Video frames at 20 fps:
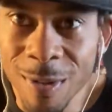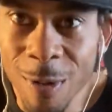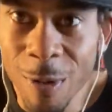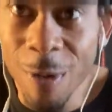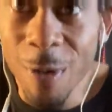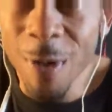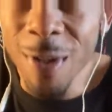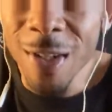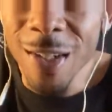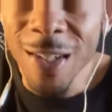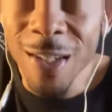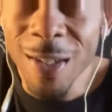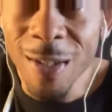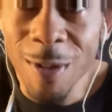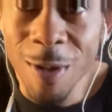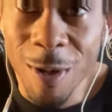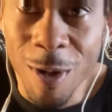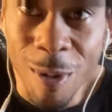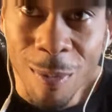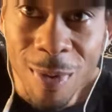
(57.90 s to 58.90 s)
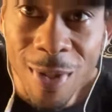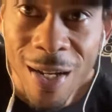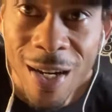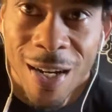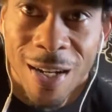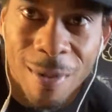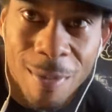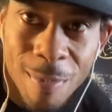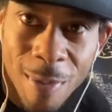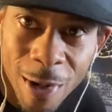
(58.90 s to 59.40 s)
or, the
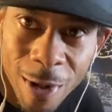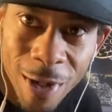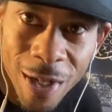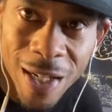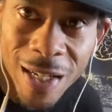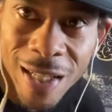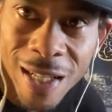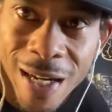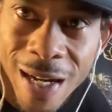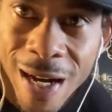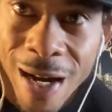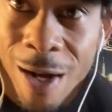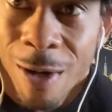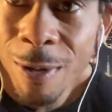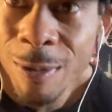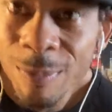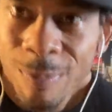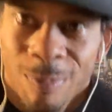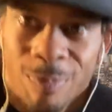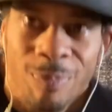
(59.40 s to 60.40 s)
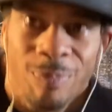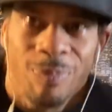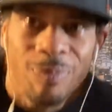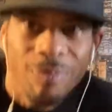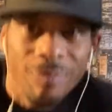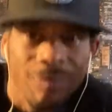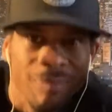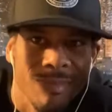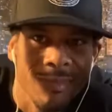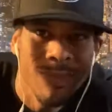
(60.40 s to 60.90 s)
American layout.
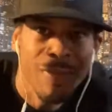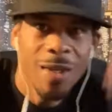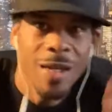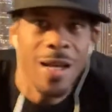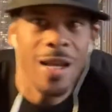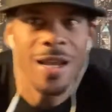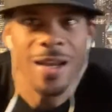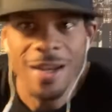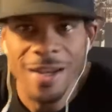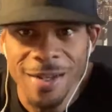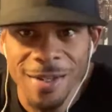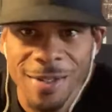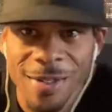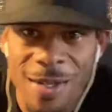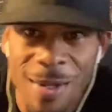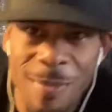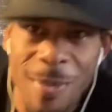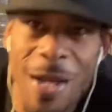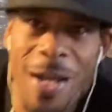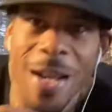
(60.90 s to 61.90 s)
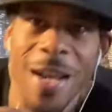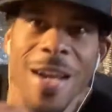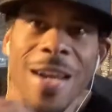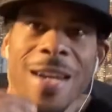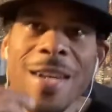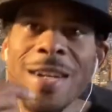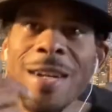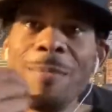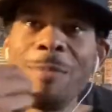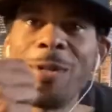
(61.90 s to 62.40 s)
Hey, I'm not
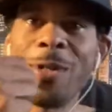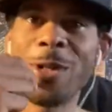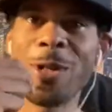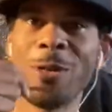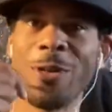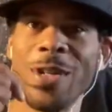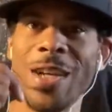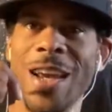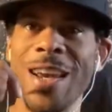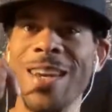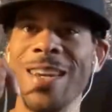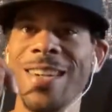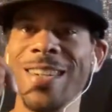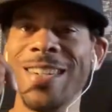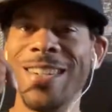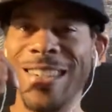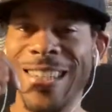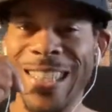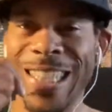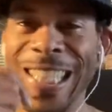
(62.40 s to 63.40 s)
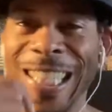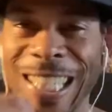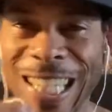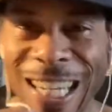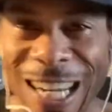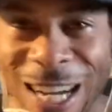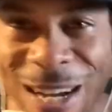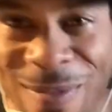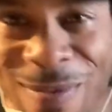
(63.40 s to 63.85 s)
hating, I'm just creating. You know what I